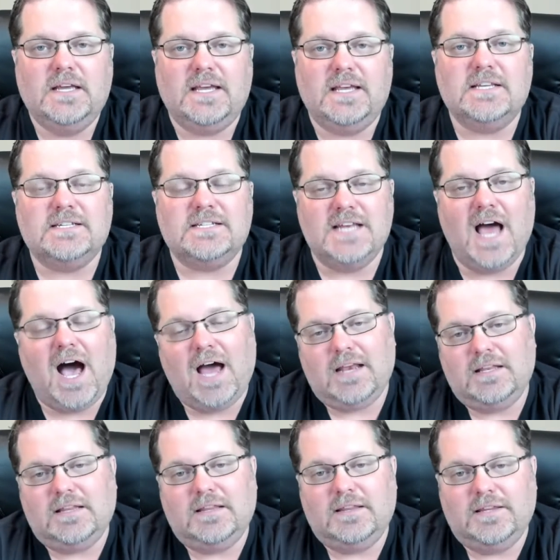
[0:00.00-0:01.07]
is not,
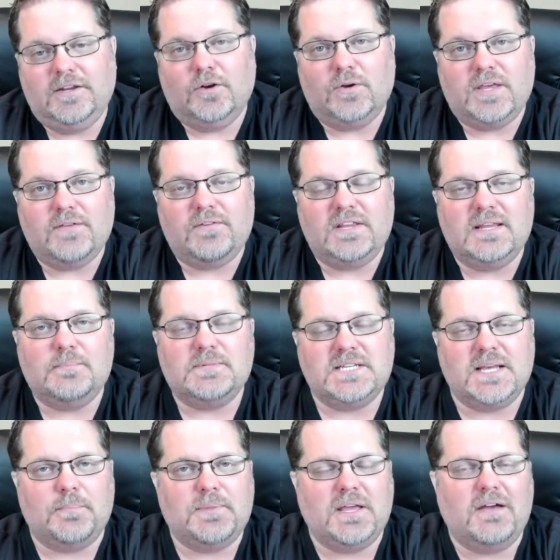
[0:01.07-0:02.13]
giving them
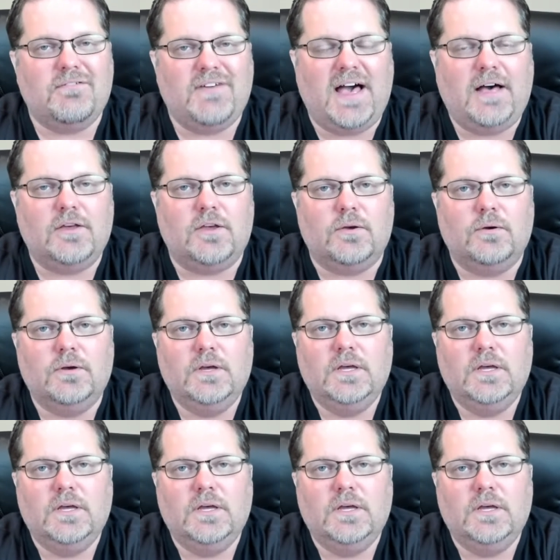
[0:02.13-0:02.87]
something of value.